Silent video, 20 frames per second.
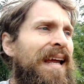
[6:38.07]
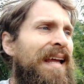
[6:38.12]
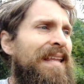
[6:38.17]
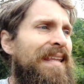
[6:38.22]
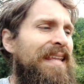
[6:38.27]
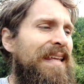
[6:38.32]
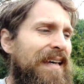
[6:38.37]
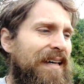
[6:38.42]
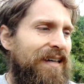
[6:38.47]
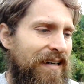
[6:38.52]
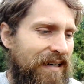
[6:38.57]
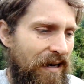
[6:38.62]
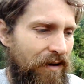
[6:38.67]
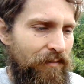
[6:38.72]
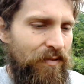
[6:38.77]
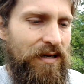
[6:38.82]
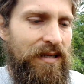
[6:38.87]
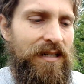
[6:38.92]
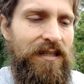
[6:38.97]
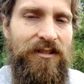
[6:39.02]
They'll
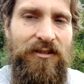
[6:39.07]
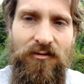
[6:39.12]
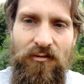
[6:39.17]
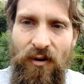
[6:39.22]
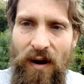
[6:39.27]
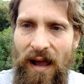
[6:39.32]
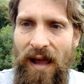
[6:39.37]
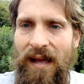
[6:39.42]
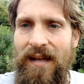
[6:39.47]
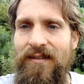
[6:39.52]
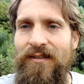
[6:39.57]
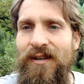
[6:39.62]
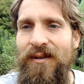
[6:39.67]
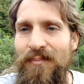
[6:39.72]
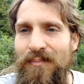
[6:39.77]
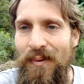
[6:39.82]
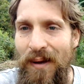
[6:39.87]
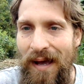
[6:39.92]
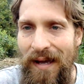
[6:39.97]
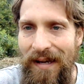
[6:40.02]
come in and scratch
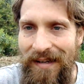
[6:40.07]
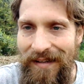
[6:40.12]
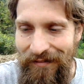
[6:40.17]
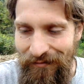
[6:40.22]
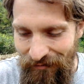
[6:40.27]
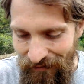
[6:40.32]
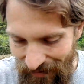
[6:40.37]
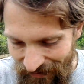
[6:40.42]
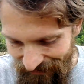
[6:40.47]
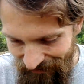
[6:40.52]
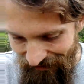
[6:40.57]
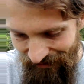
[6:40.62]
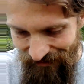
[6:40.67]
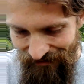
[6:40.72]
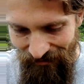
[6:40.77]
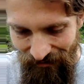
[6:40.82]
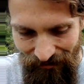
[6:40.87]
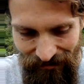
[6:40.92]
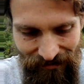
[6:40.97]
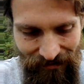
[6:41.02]
and peck and find all
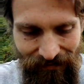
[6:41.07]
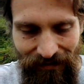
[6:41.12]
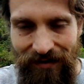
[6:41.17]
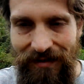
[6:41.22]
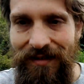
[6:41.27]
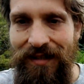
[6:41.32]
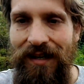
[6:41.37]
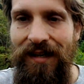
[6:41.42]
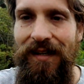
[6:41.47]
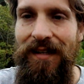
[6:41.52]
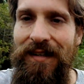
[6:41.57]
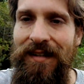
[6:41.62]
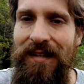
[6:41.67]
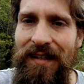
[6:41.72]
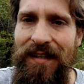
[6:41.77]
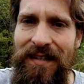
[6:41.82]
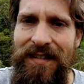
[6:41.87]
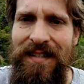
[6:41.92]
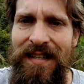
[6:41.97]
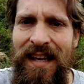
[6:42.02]
sorts of exciting
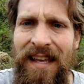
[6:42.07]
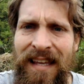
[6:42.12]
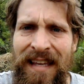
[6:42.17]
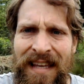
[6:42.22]
things.